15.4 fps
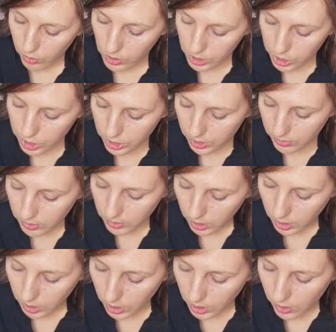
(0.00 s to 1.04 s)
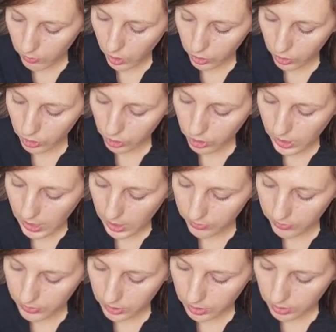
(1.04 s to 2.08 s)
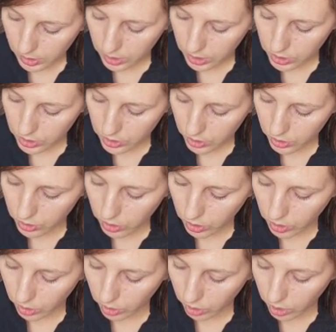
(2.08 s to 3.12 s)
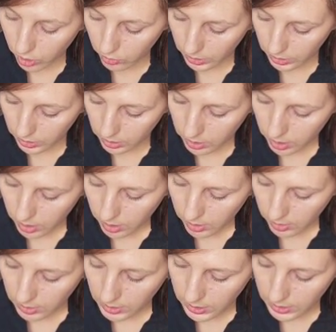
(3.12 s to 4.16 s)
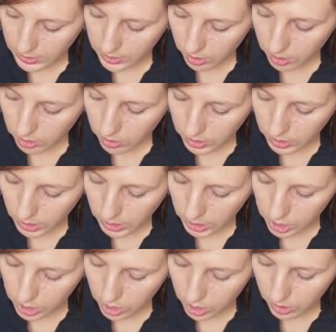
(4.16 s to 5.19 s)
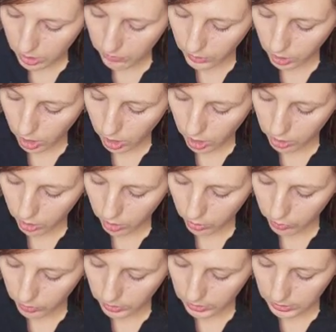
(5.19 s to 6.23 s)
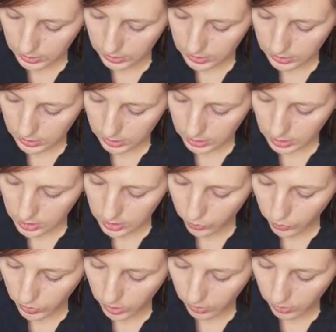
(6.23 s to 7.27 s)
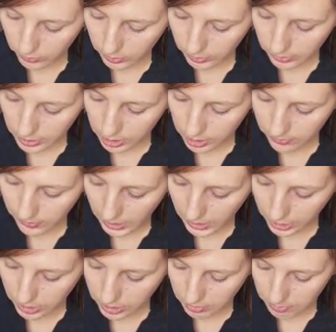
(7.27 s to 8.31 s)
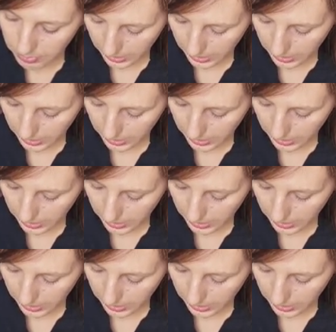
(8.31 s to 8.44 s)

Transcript: Question. In rotorcraft external loading, the ideal location of the cargo release is where the line of action